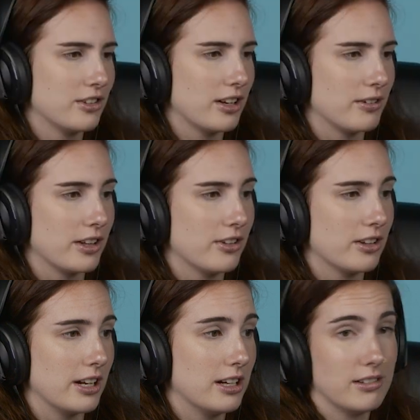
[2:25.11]
Should I release
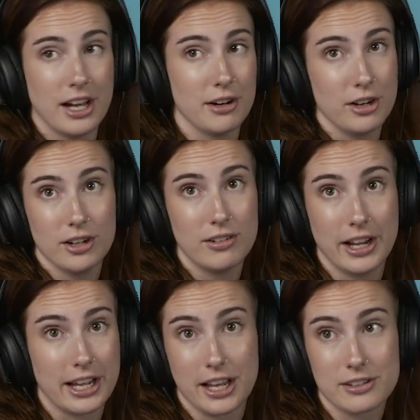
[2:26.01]
it now? I don't know,
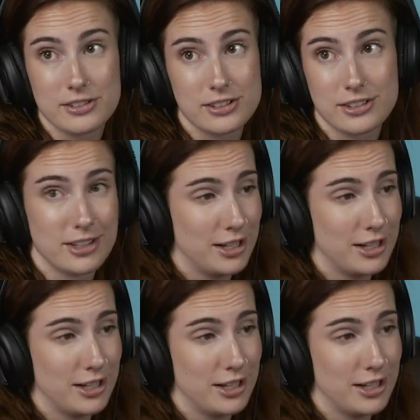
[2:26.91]
I guess.